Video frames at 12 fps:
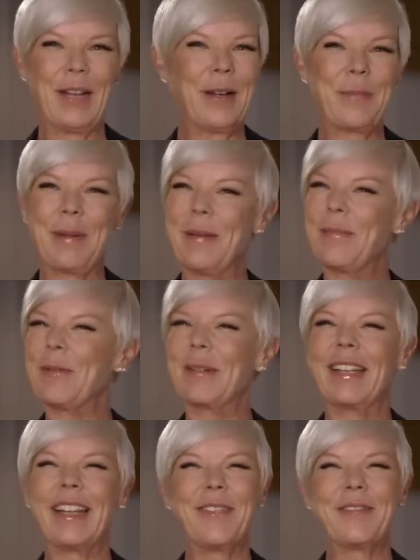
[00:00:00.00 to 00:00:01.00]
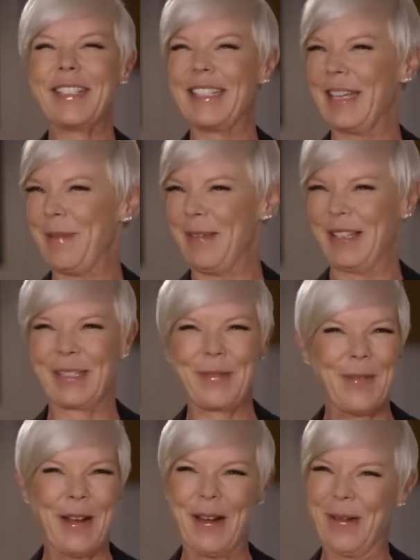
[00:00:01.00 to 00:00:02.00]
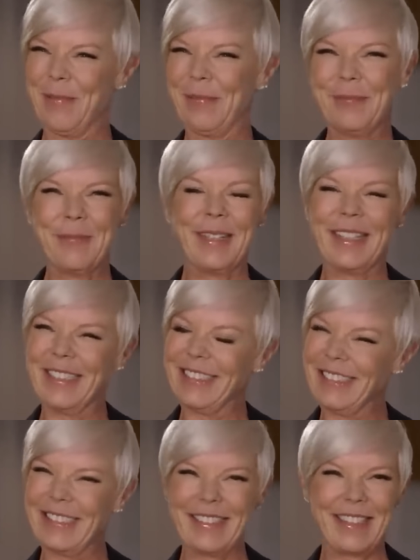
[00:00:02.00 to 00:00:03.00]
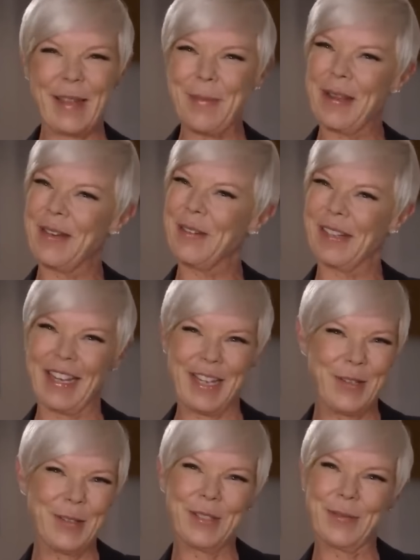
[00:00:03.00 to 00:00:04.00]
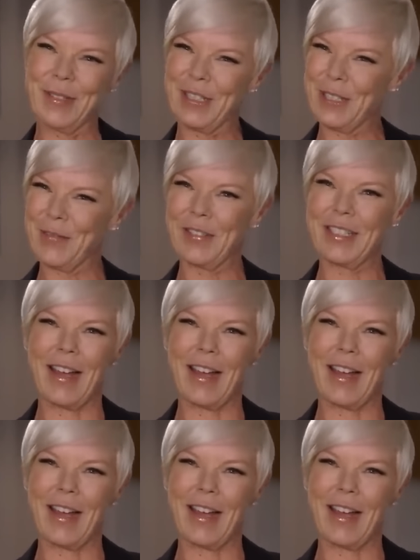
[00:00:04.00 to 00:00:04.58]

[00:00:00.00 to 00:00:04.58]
Oh, people would love to see me squirm, but they better not get used to it, just for